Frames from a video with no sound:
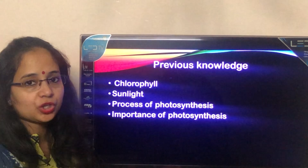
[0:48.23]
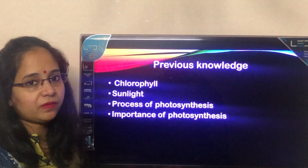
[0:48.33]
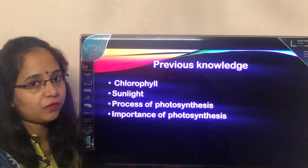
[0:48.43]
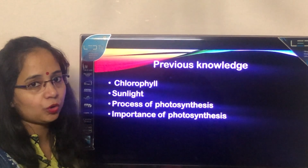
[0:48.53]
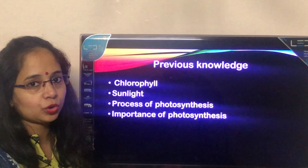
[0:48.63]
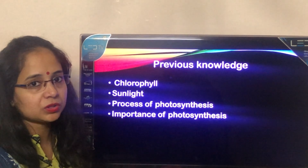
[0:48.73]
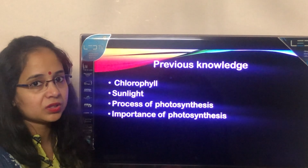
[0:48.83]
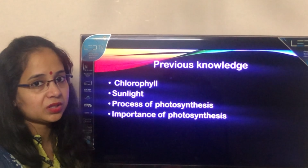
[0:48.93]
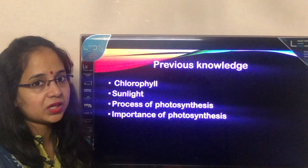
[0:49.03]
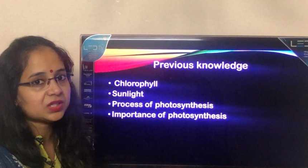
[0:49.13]
of
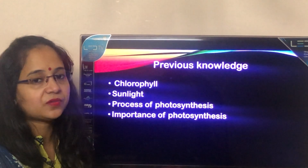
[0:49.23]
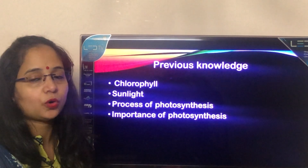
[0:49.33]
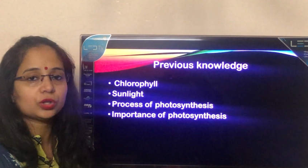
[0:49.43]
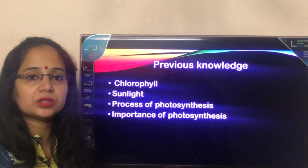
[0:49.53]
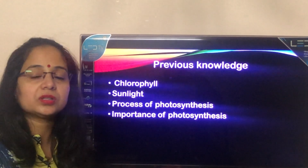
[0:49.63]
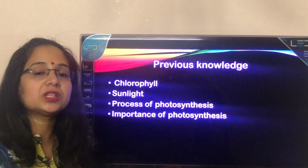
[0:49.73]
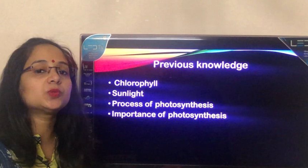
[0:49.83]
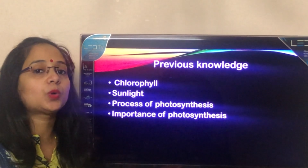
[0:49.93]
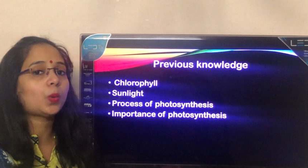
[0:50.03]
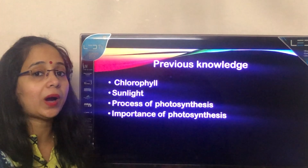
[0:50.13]
photosynthesis. Photosynthesis
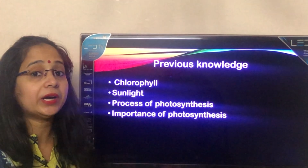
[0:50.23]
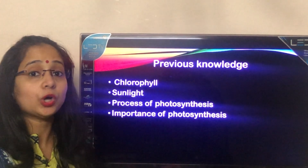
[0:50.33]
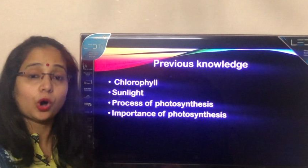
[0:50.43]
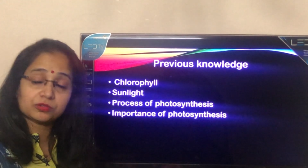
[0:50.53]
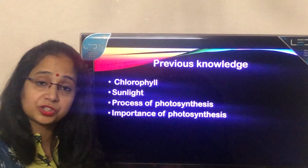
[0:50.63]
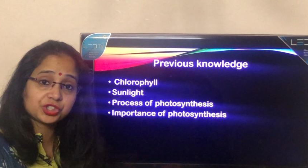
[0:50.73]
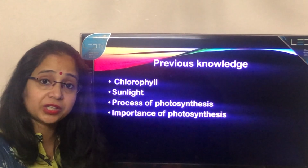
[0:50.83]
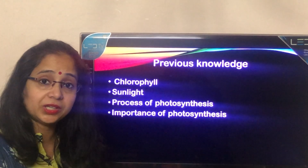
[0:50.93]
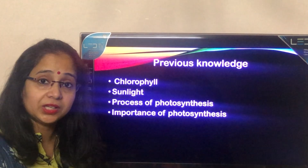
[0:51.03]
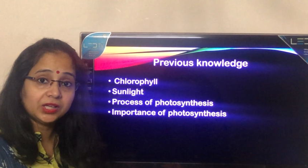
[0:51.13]
provides oxygen,